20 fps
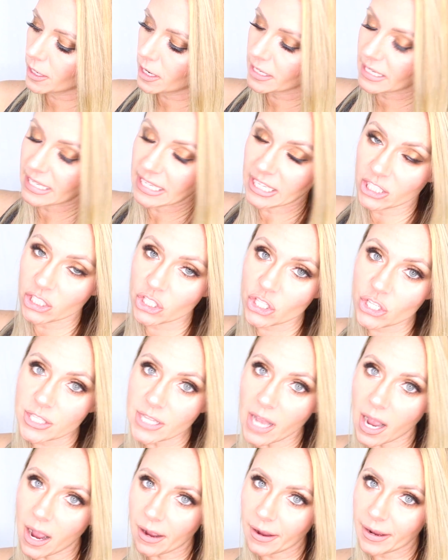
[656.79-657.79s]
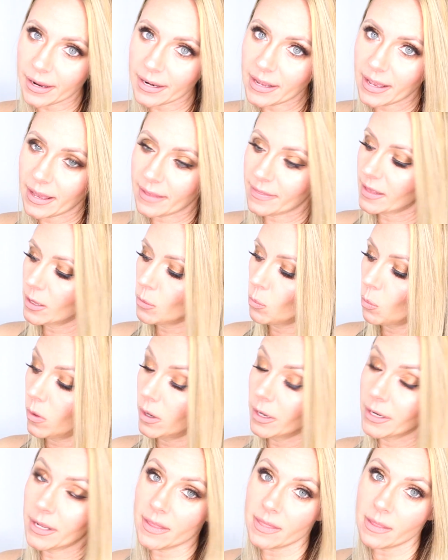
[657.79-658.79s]
on each side and then
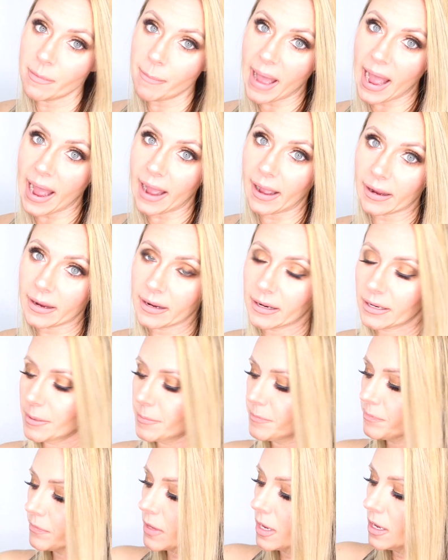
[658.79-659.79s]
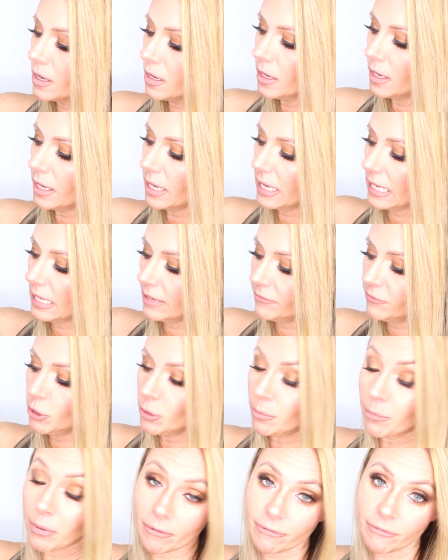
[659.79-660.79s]
one in the back. If
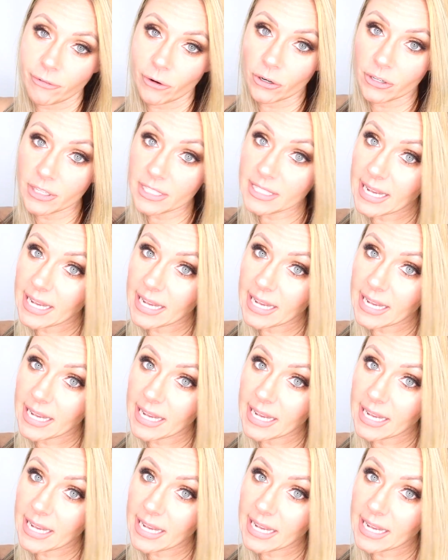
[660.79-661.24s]
you prefer to